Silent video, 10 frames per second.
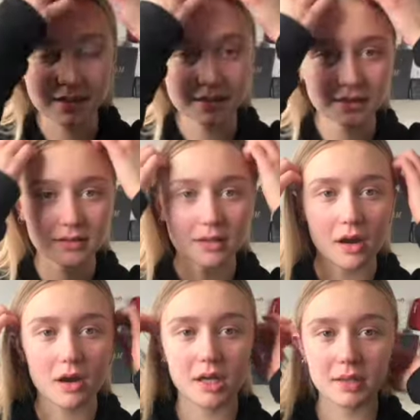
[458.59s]
this
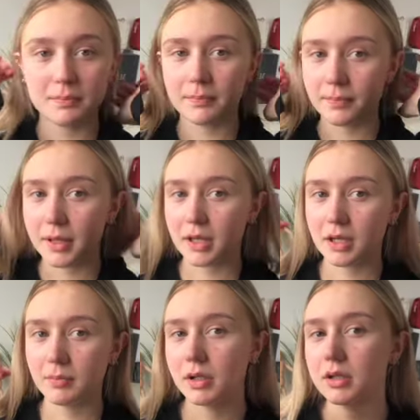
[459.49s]
started,
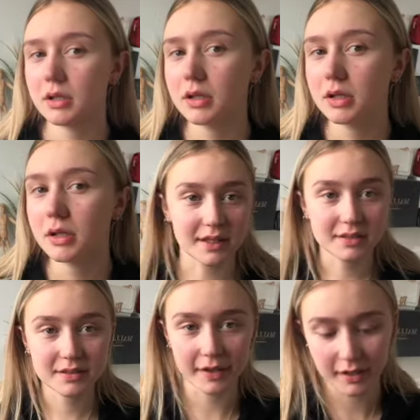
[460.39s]
baby.
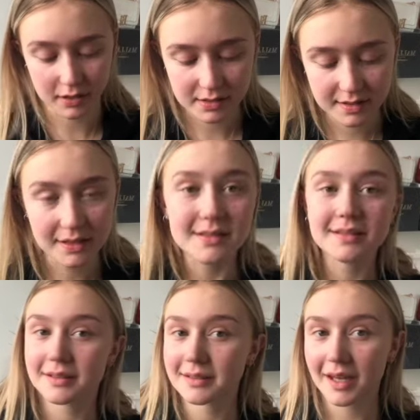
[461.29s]
So since
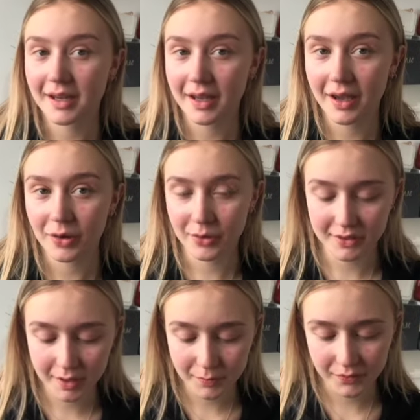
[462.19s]
skincare always
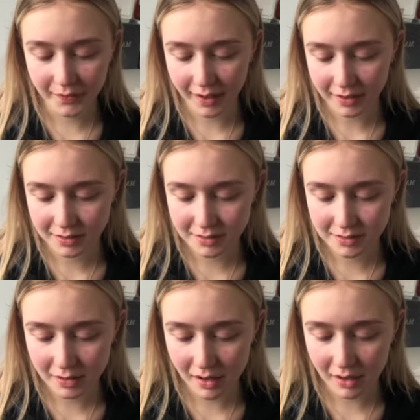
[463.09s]
comes first,
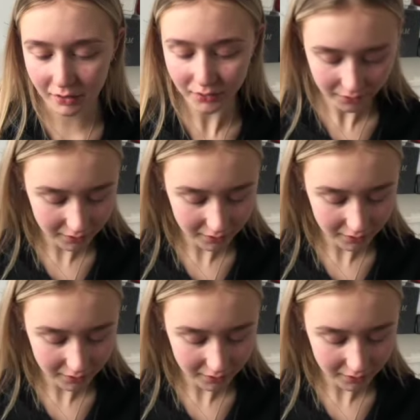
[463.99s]
oh,